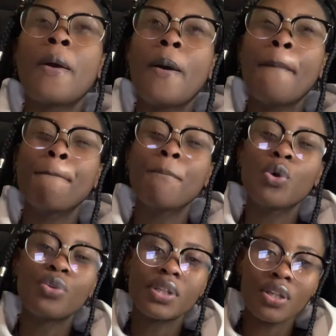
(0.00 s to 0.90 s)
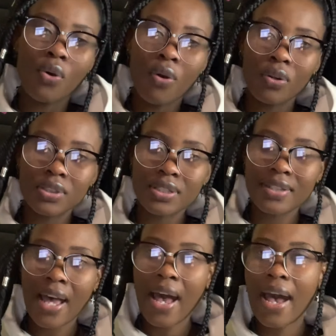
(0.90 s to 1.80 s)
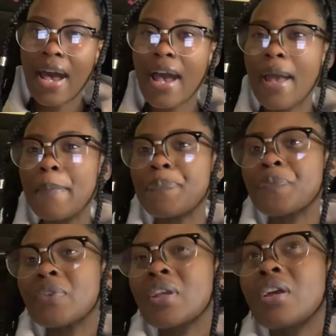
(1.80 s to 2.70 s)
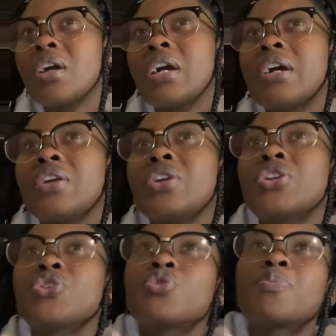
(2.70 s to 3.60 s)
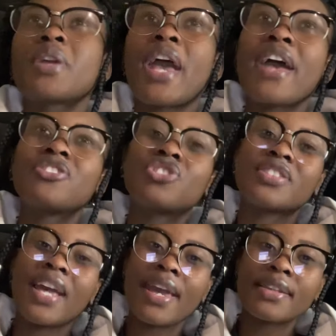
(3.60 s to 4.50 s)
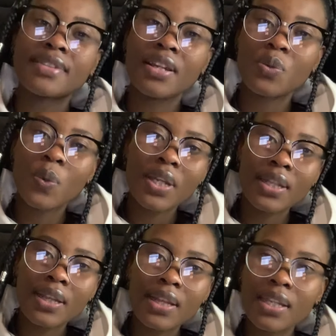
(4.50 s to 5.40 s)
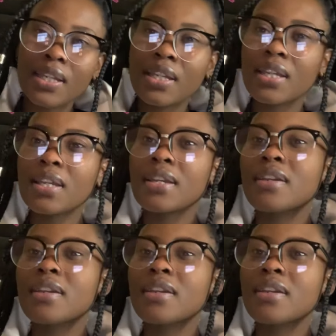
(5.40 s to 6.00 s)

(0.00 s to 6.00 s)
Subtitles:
moody all the time, you be agitated quickly,